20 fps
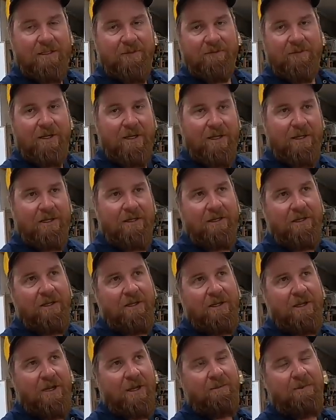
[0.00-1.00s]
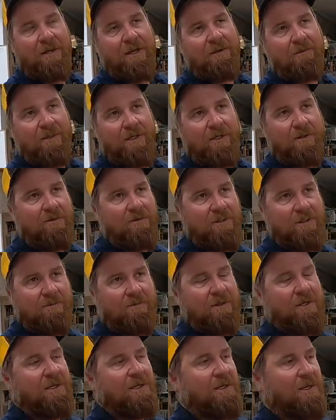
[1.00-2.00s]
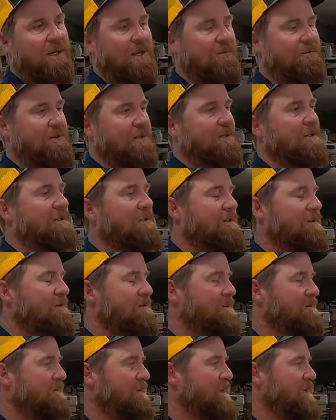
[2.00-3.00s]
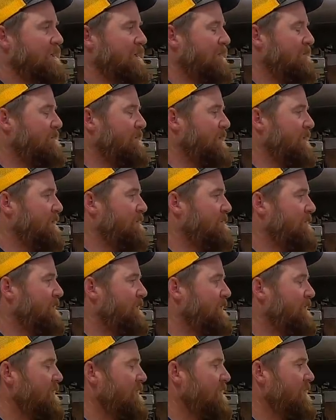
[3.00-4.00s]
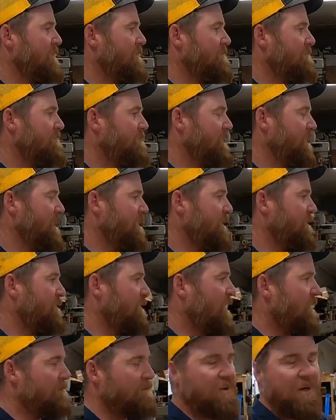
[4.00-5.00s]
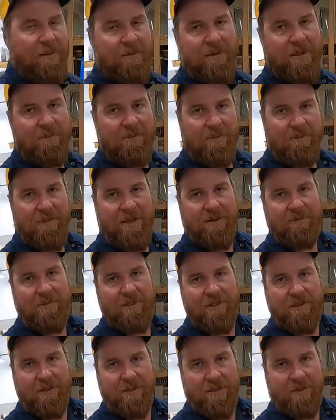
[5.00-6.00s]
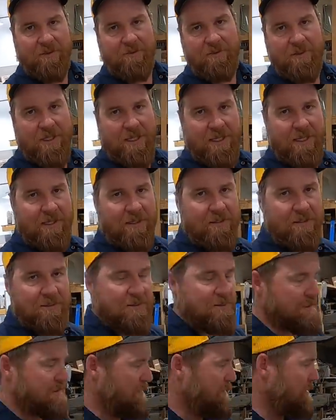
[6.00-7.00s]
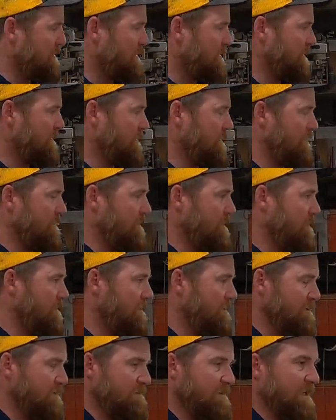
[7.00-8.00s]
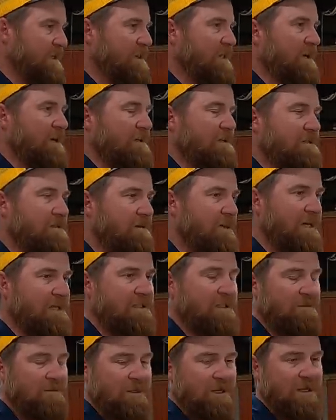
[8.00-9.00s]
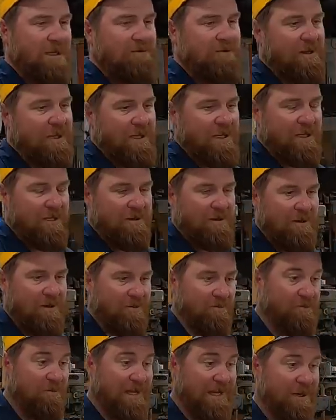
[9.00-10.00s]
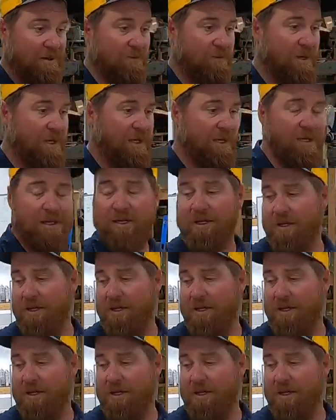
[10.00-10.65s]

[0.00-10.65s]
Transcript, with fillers: I bought them used. I'm gonna have to do some cleanup on them. But I'm probably going to be mounting the new tires on those beadlocks. So that's something I've got to get on right away.